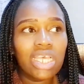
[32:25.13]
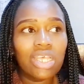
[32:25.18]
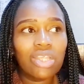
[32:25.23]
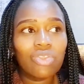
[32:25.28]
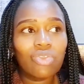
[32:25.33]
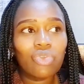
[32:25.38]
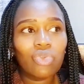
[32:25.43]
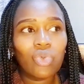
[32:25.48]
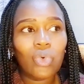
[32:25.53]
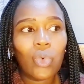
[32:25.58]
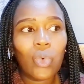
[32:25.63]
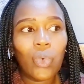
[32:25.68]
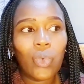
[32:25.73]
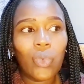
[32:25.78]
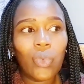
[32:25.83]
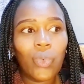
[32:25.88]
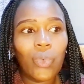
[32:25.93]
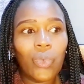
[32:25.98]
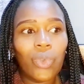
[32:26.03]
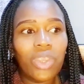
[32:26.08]
So
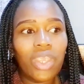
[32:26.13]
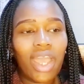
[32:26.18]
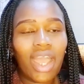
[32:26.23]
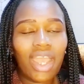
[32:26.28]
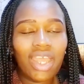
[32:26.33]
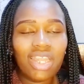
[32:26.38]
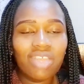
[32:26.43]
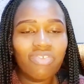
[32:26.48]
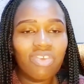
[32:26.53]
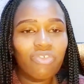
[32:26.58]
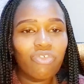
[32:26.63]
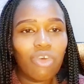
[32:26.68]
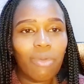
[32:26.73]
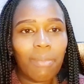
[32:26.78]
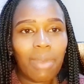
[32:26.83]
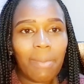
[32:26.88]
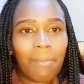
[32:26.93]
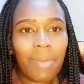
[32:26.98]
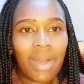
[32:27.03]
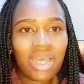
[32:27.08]
yeah, and even for
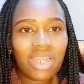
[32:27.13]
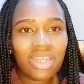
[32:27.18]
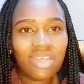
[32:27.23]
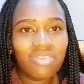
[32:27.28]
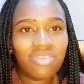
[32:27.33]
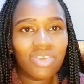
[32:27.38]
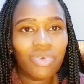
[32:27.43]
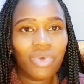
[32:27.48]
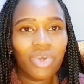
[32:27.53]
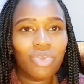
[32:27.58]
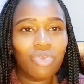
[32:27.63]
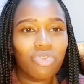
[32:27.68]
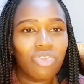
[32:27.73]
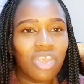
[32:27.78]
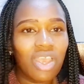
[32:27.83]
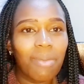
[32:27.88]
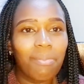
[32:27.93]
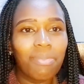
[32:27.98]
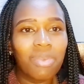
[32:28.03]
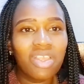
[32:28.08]
my parents, I want to
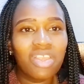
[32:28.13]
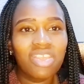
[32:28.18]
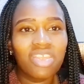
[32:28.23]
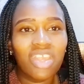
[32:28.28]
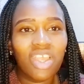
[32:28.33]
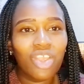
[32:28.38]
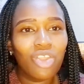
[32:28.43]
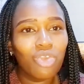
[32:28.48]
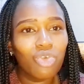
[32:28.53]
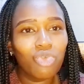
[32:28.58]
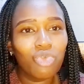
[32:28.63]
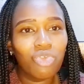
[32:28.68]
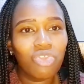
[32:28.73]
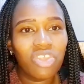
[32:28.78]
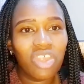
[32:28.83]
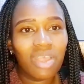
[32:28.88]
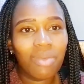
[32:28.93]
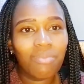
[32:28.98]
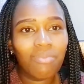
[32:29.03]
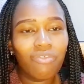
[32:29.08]
say a big thank you to
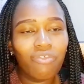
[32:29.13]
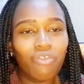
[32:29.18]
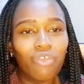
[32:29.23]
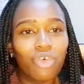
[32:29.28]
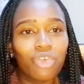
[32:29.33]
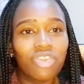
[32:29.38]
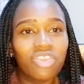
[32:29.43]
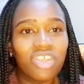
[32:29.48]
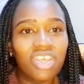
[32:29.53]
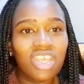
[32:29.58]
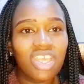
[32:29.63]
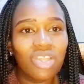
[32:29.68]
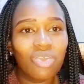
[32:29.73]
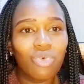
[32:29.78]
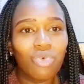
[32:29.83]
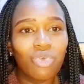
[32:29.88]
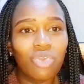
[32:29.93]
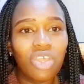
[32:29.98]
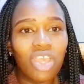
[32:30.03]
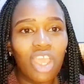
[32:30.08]
them for taking
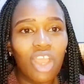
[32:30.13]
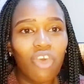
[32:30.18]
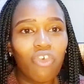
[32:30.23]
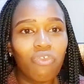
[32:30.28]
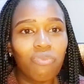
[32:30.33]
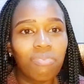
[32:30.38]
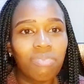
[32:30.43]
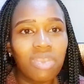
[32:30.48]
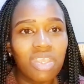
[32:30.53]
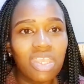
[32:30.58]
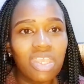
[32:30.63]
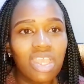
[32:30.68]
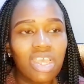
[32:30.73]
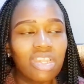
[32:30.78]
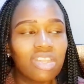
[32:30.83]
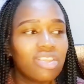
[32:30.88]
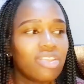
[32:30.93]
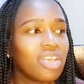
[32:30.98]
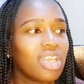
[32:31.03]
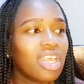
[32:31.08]
good care of me
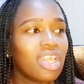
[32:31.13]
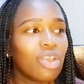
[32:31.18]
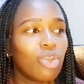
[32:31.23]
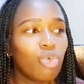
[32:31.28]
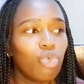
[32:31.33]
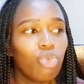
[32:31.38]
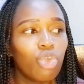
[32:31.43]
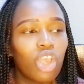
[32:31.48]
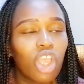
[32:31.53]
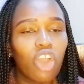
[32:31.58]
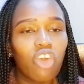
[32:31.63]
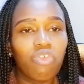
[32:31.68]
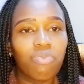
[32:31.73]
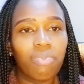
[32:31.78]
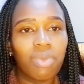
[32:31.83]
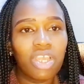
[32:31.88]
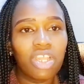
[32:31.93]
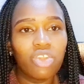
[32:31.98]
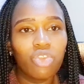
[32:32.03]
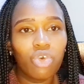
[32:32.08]
and taking good care of
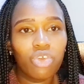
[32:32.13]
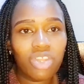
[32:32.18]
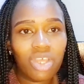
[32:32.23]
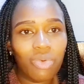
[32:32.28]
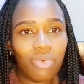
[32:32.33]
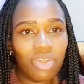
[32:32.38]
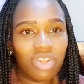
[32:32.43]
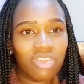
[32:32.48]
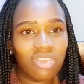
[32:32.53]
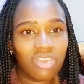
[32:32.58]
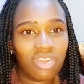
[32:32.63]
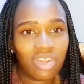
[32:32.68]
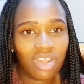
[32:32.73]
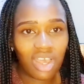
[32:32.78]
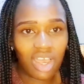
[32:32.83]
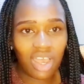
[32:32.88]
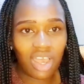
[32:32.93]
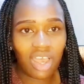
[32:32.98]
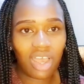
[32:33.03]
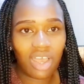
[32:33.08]
my daughter when
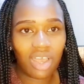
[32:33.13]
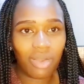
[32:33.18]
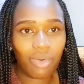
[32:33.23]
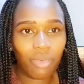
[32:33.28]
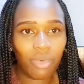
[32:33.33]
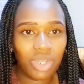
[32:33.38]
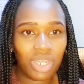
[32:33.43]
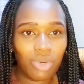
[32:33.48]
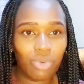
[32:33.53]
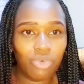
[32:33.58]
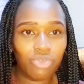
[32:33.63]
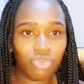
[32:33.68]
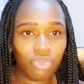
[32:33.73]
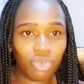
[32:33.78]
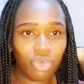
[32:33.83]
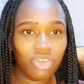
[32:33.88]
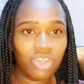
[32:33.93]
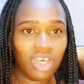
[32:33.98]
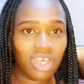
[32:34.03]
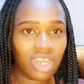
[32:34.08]
I was
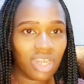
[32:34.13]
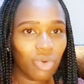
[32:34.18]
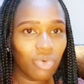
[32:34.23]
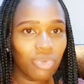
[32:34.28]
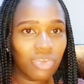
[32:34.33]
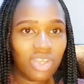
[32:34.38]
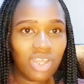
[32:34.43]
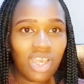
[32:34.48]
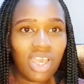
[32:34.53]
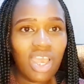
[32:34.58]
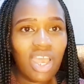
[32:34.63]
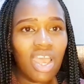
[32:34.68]
not around,